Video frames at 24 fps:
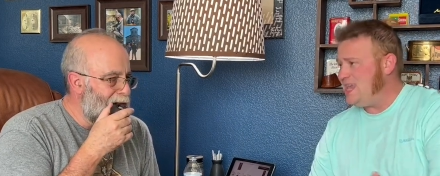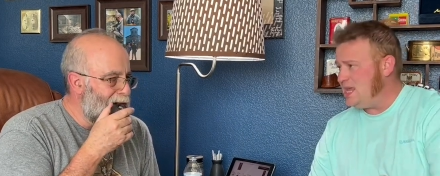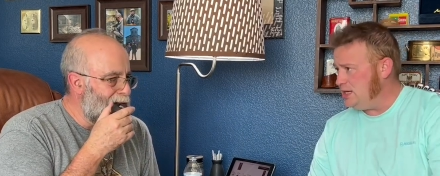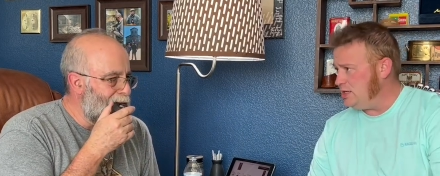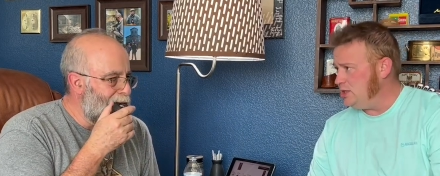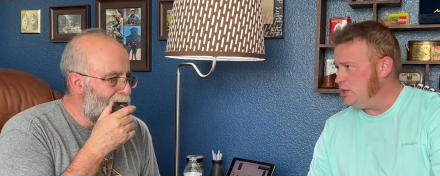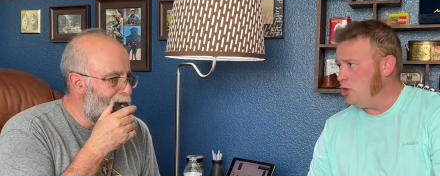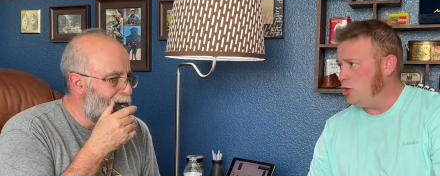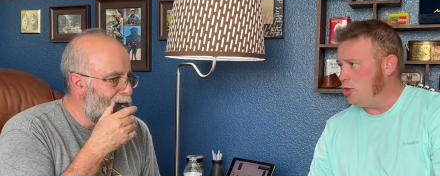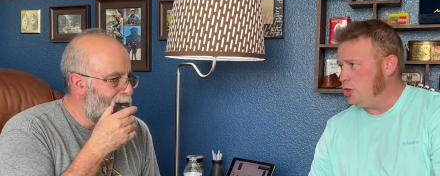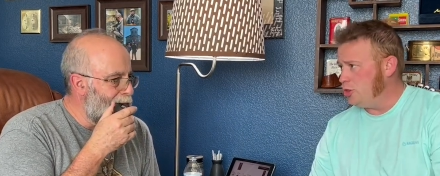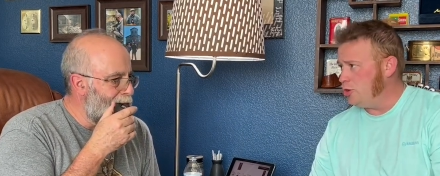Speaker 1: it
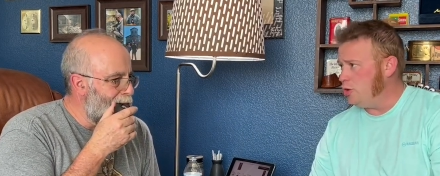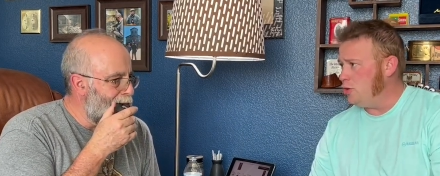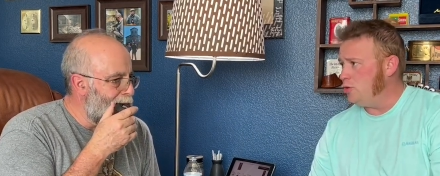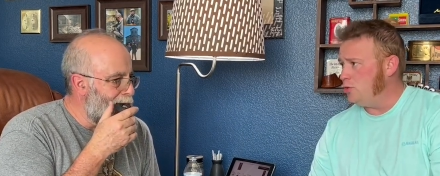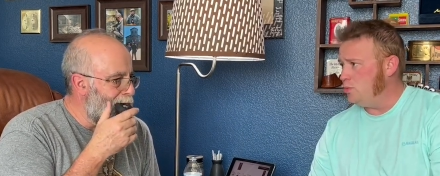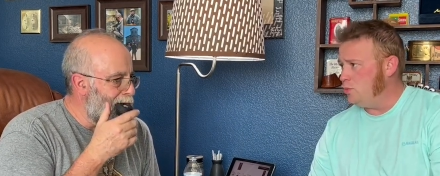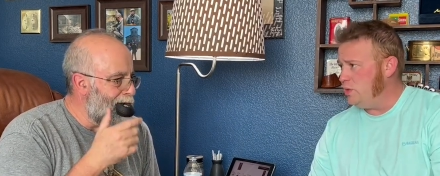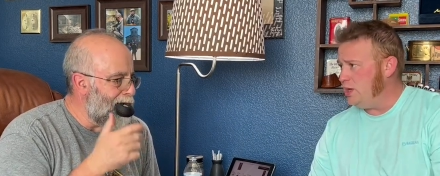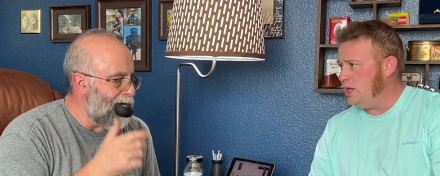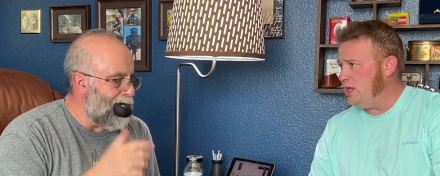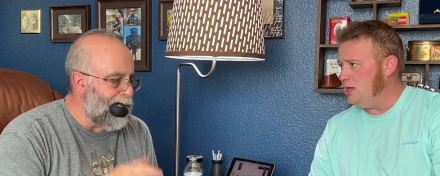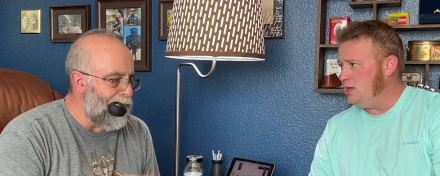to the
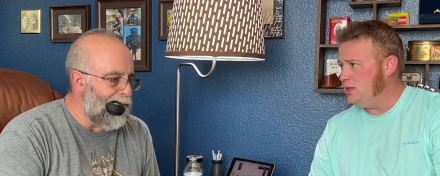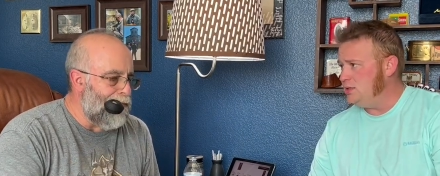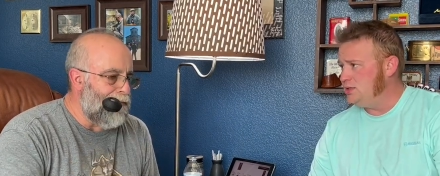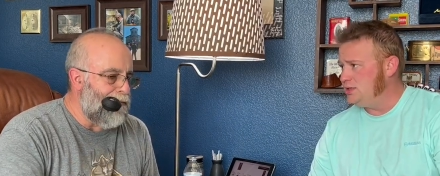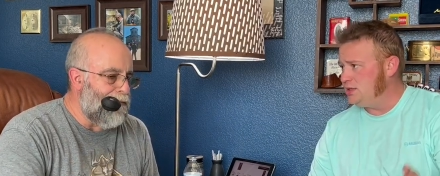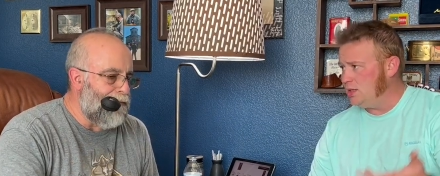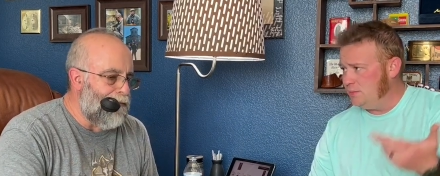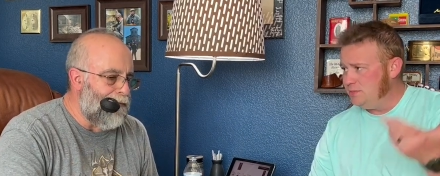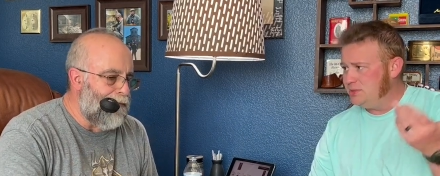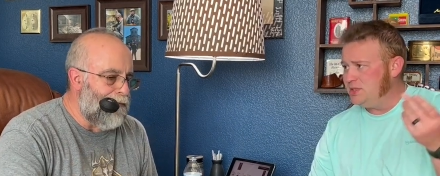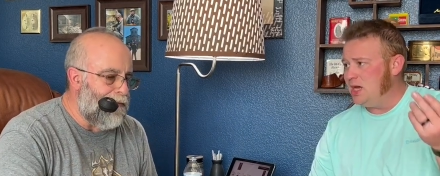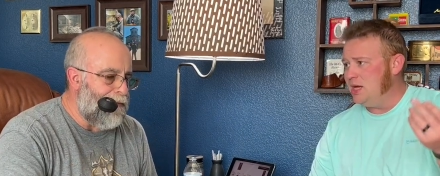third week.
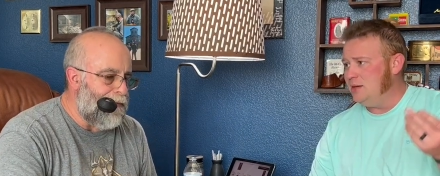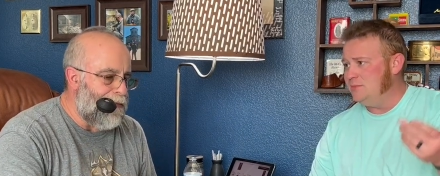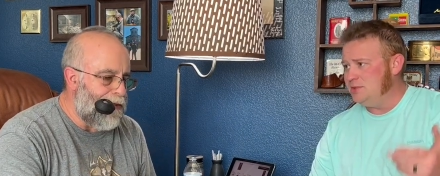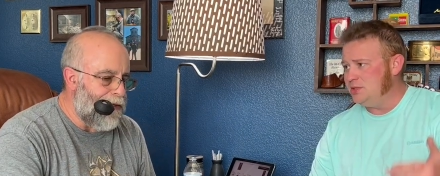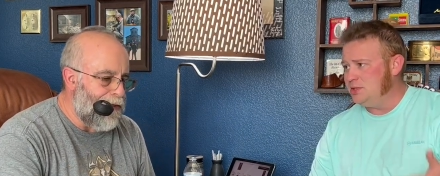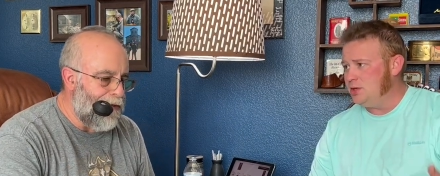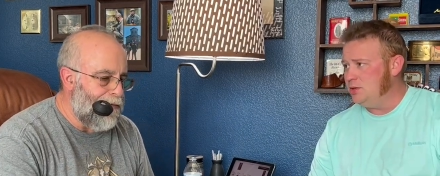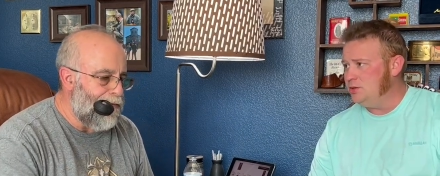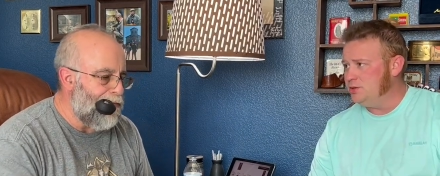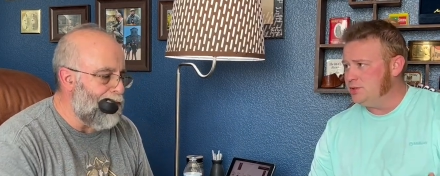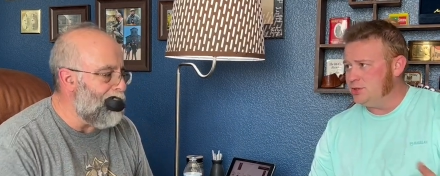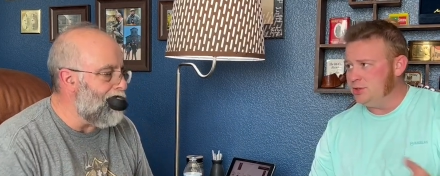
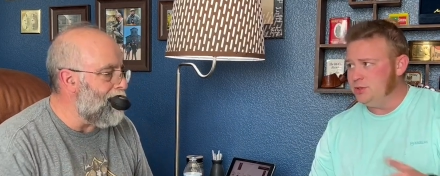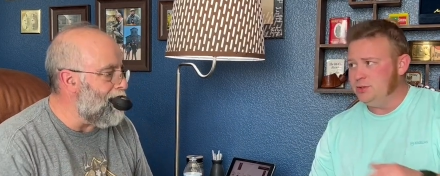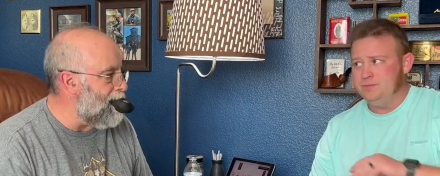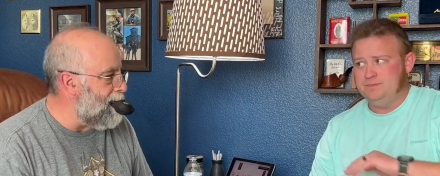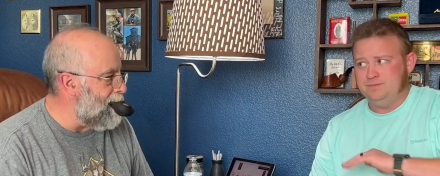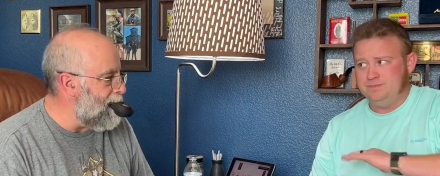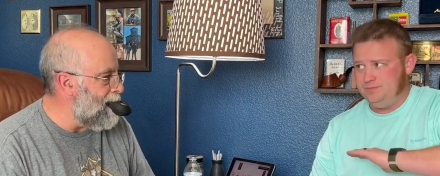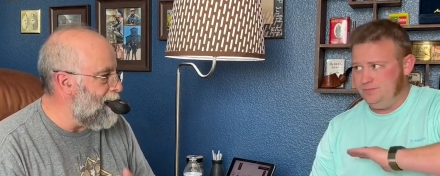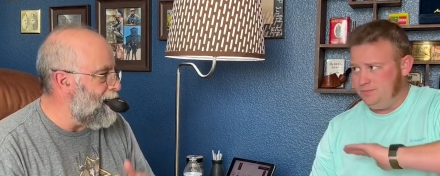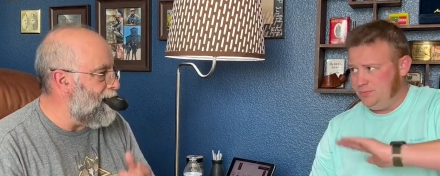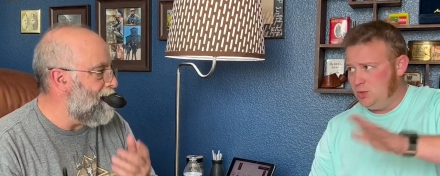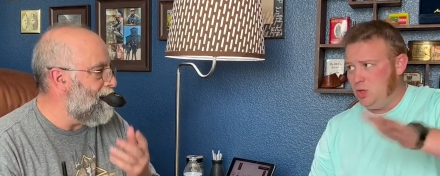Sometimes those are
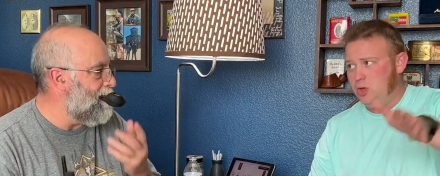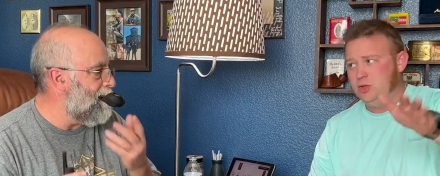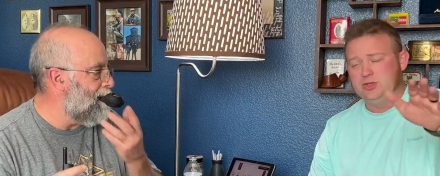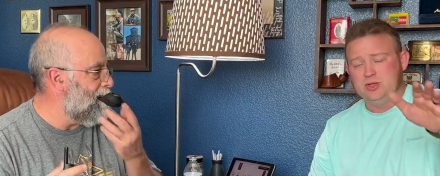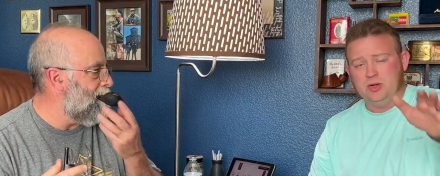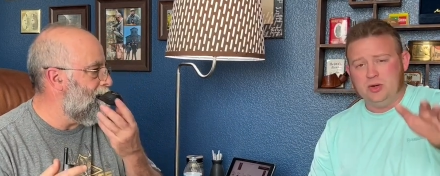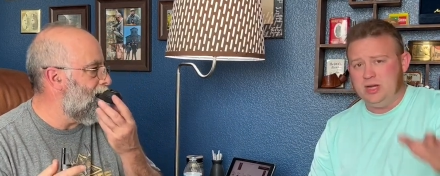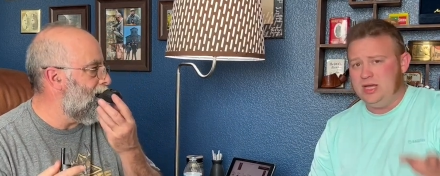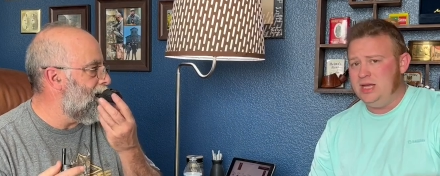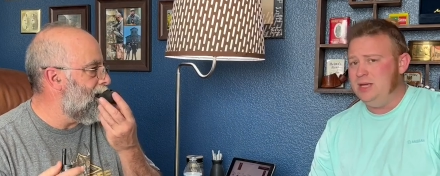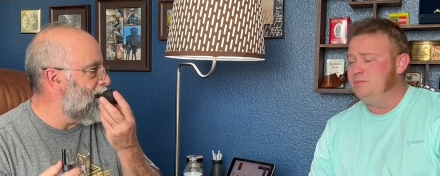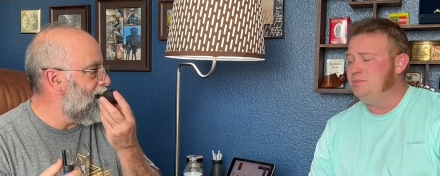right. Those
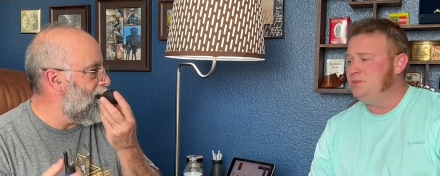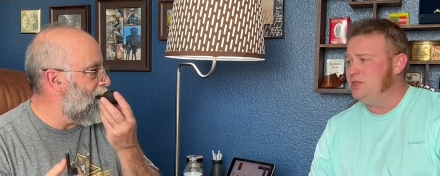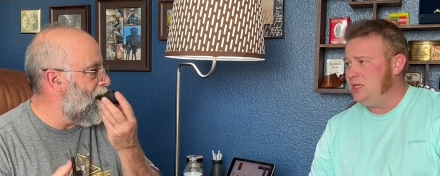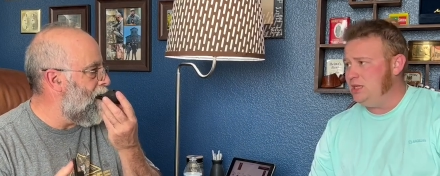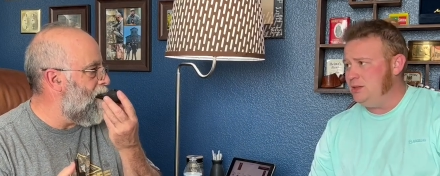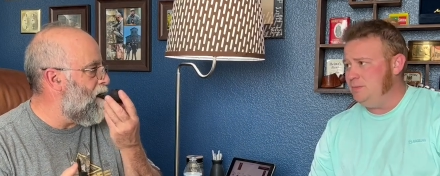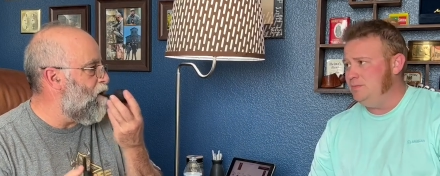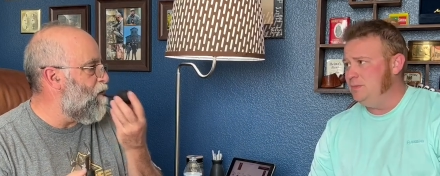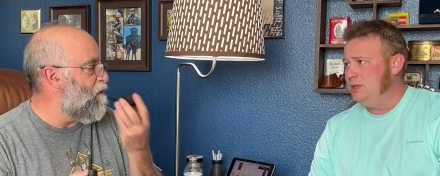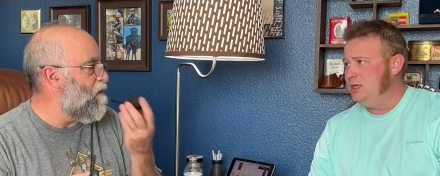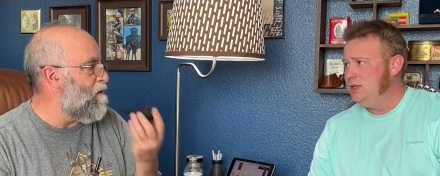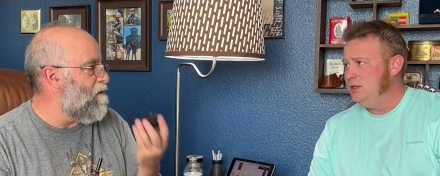are
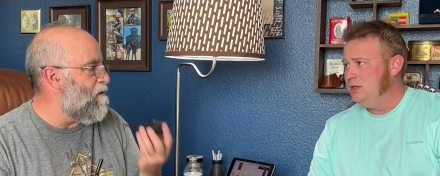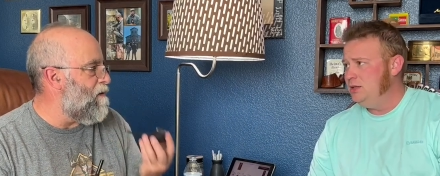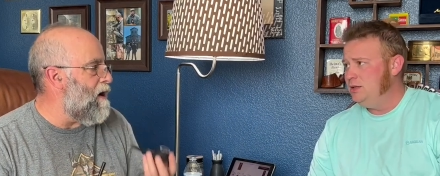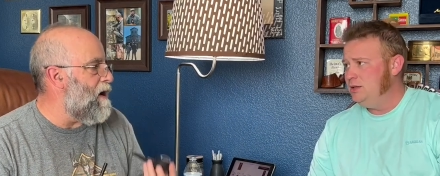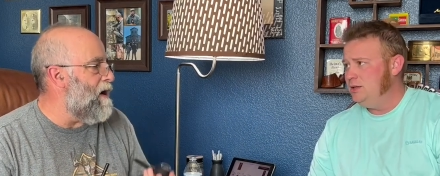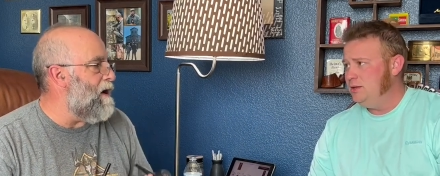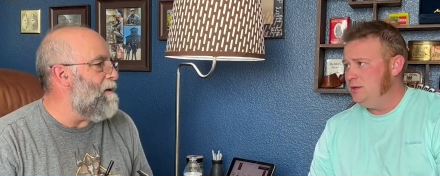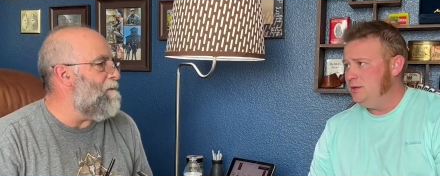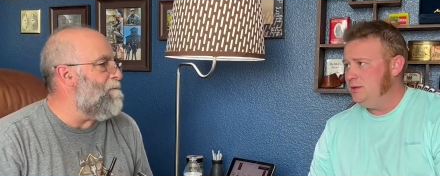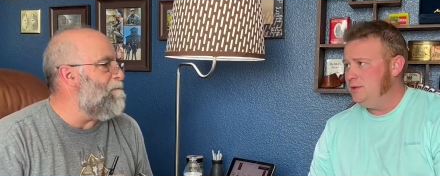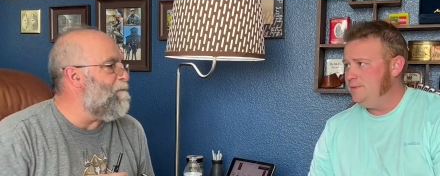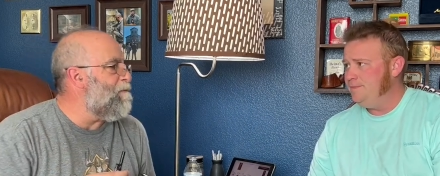empty.
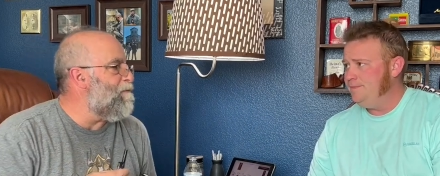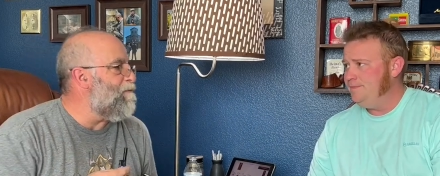Right.